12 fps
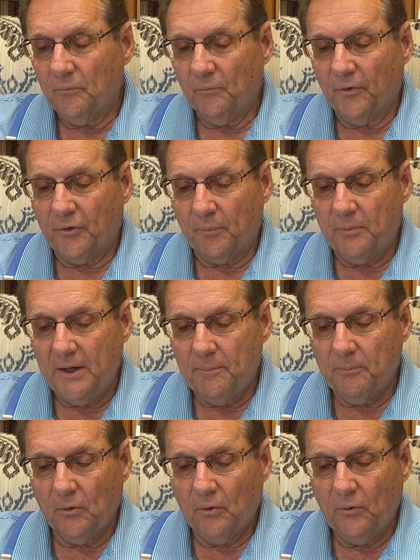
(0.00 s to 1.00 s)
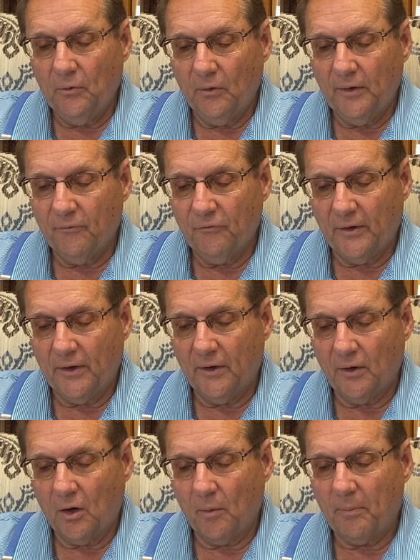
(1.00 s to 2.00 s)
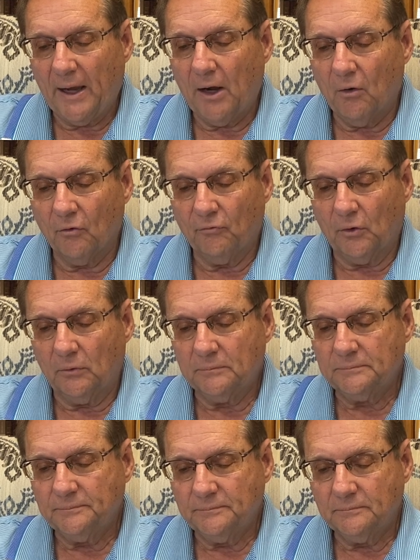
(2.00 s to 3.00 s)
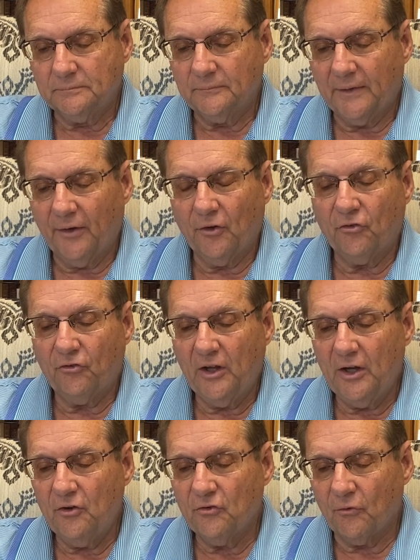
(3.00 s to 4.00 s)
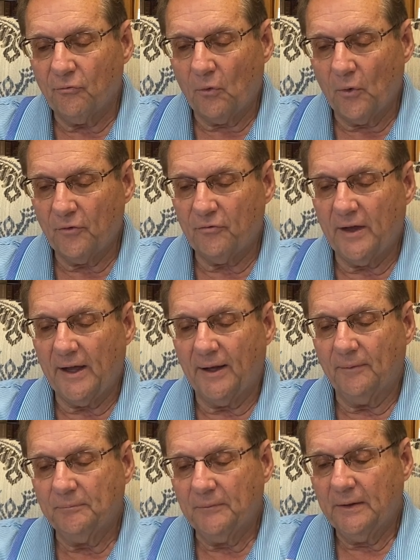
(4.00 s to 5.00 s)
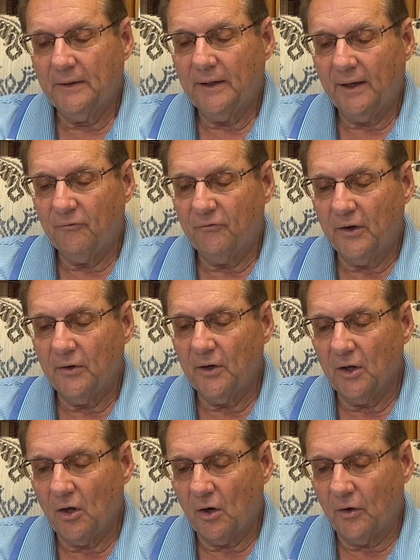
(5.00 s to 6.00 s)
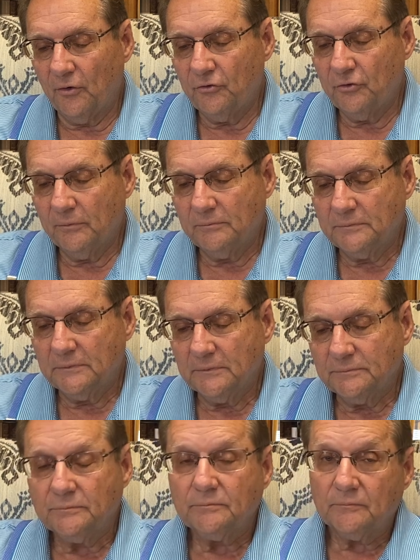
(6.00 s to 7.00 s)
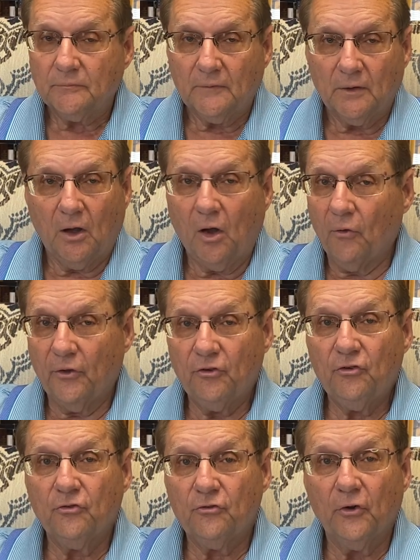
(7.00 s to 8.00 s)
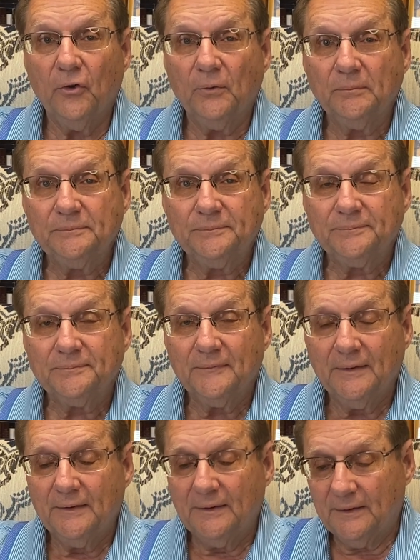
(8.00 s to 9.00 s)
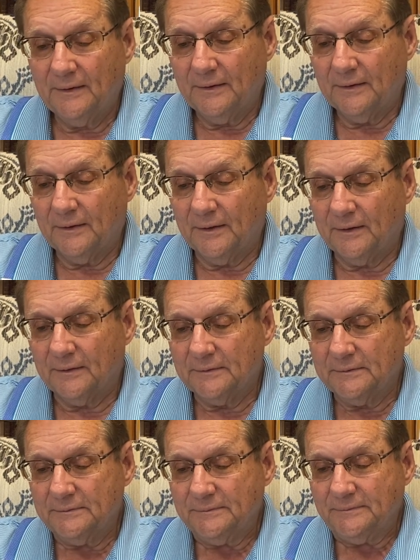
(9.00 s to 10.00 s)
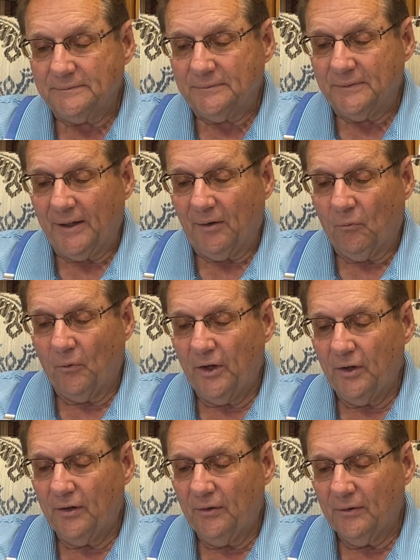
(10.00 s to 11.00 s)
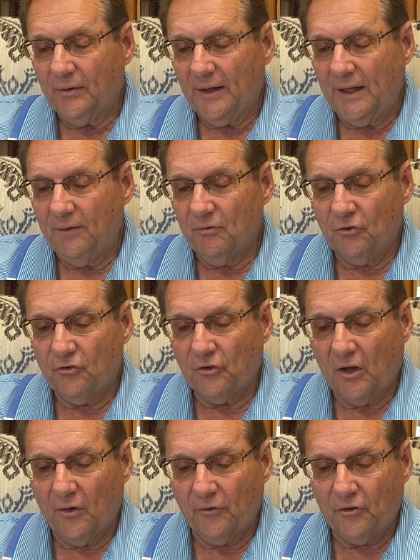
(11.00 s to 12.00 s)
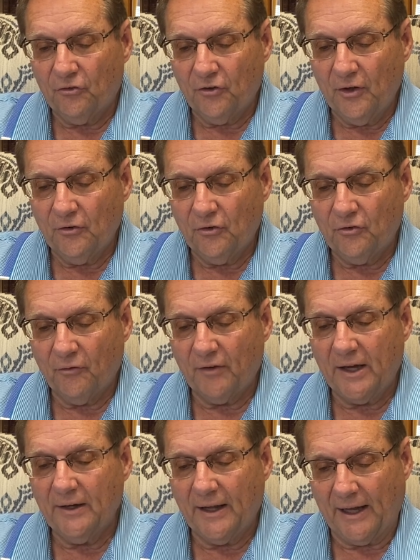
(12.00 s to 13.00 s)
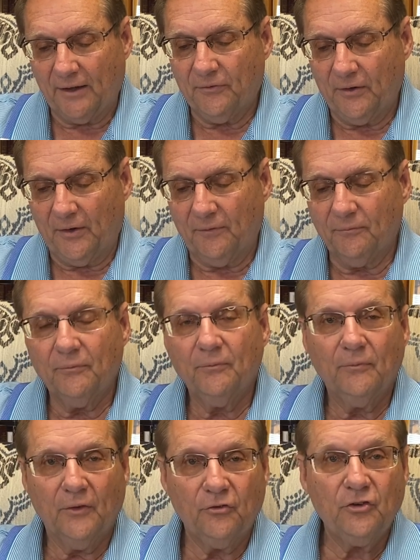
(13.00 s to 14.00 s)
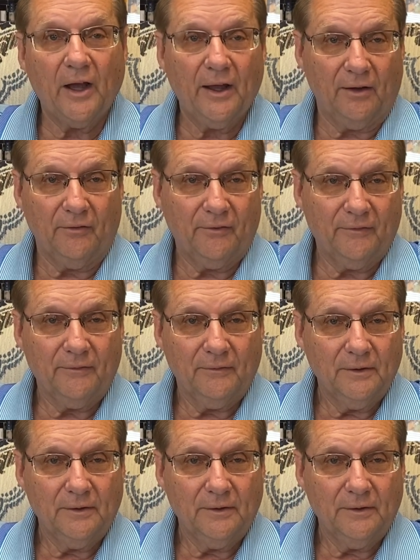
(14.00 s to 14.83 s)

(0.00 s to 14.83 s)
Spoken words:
But the people who live there are powerful, and the cities are fortified and very large. All this is true. And we even saw descendants of Anak there, the giants.